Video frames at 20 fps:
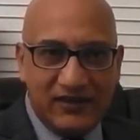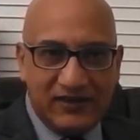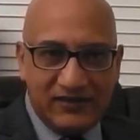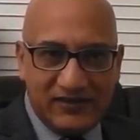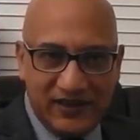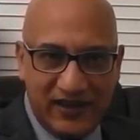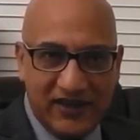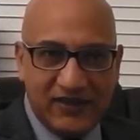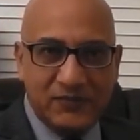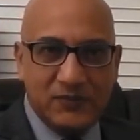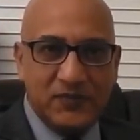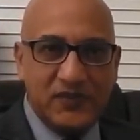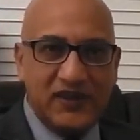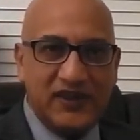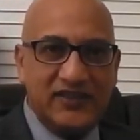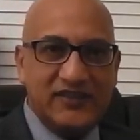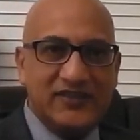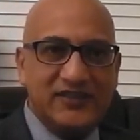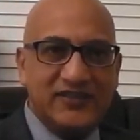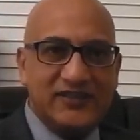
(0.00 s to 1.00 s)
That
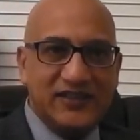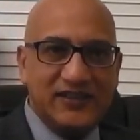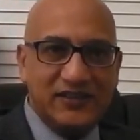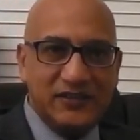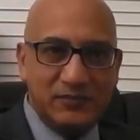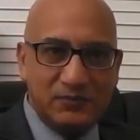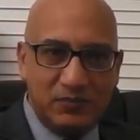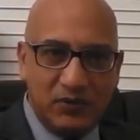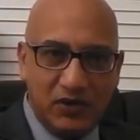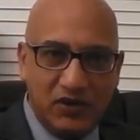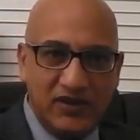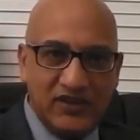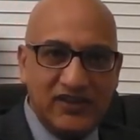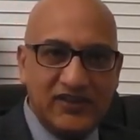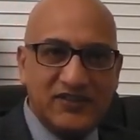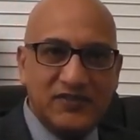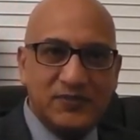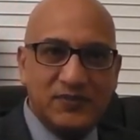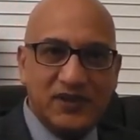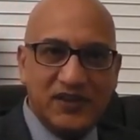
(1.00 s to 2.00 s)
means the body
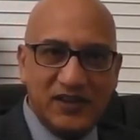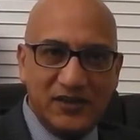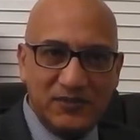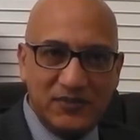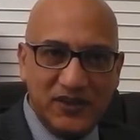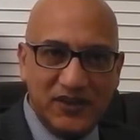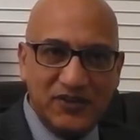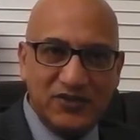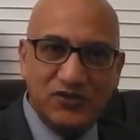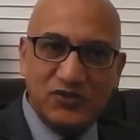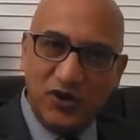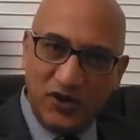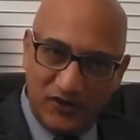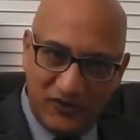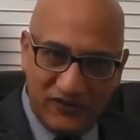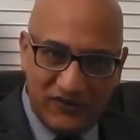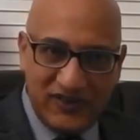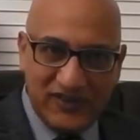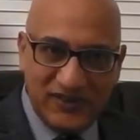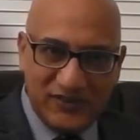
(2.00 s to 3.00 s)
is becoming
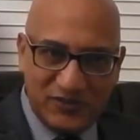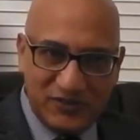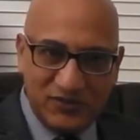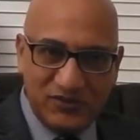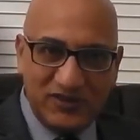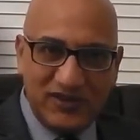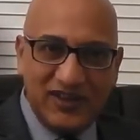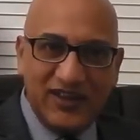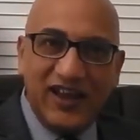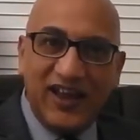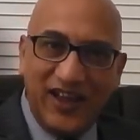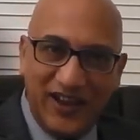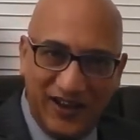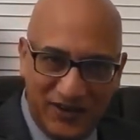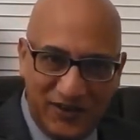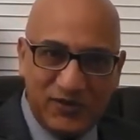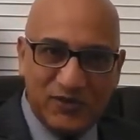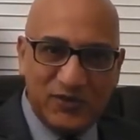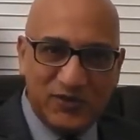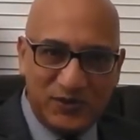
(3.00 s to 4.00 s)
tolerant to the
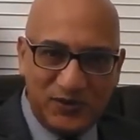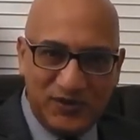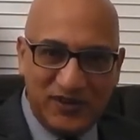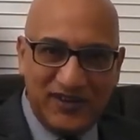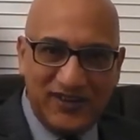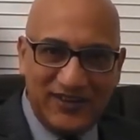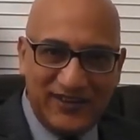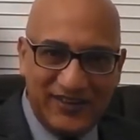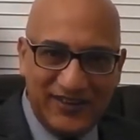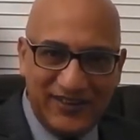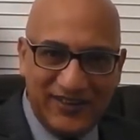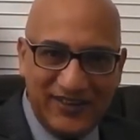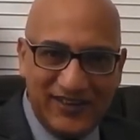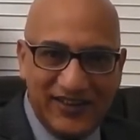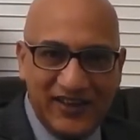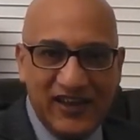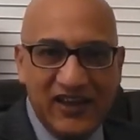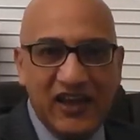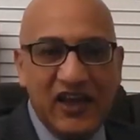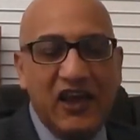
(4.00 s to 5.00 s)
alcohol.
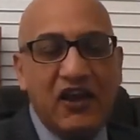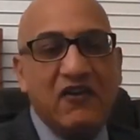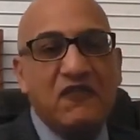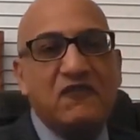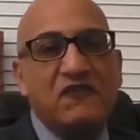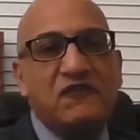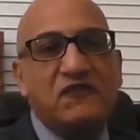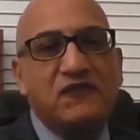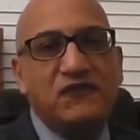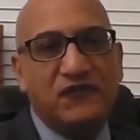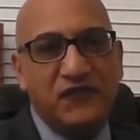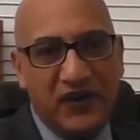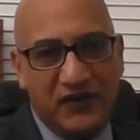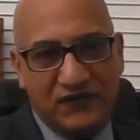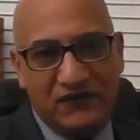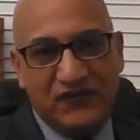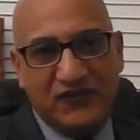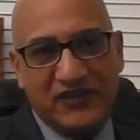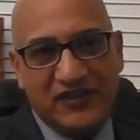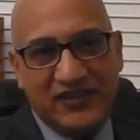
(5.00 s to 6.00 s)

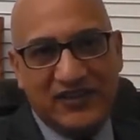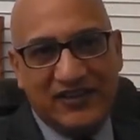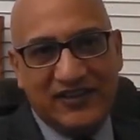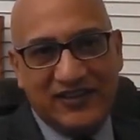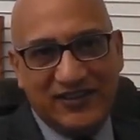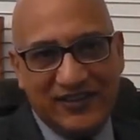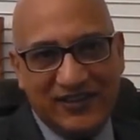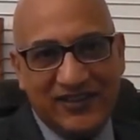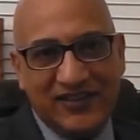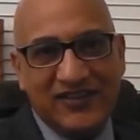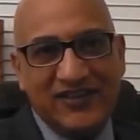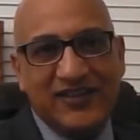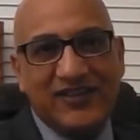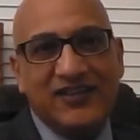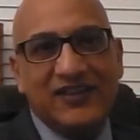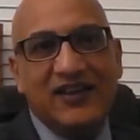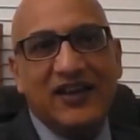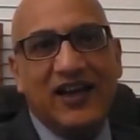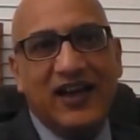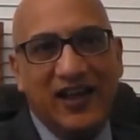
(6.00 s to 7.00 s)
Fifth
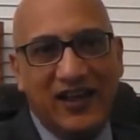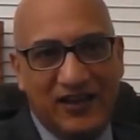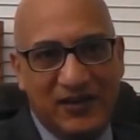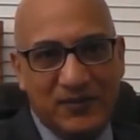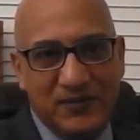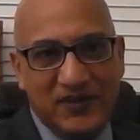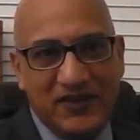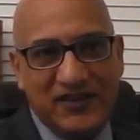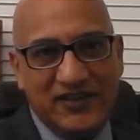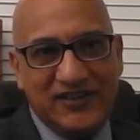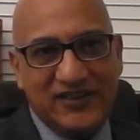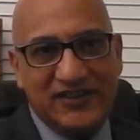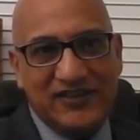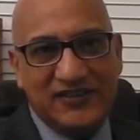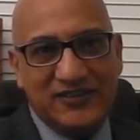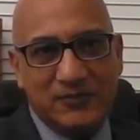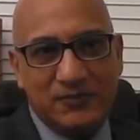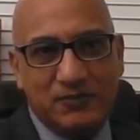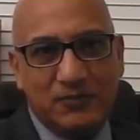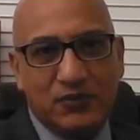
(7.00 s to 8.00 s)
element
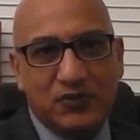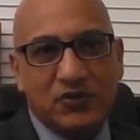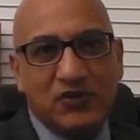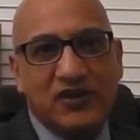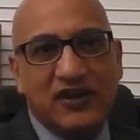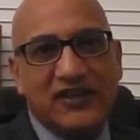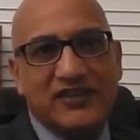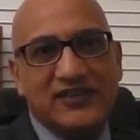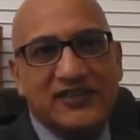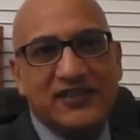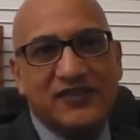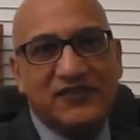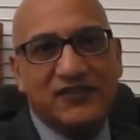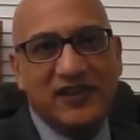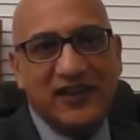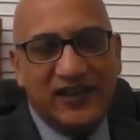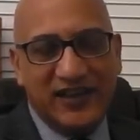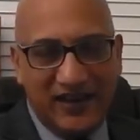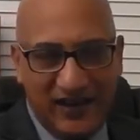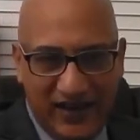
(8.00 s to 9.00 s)
is progressive
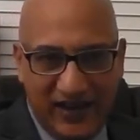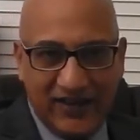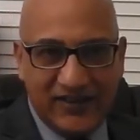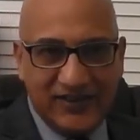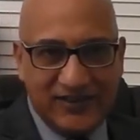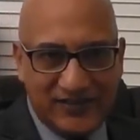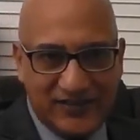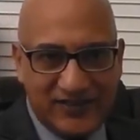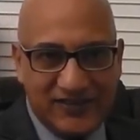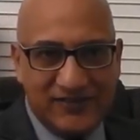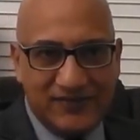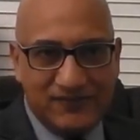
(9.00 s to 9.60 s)
neglect.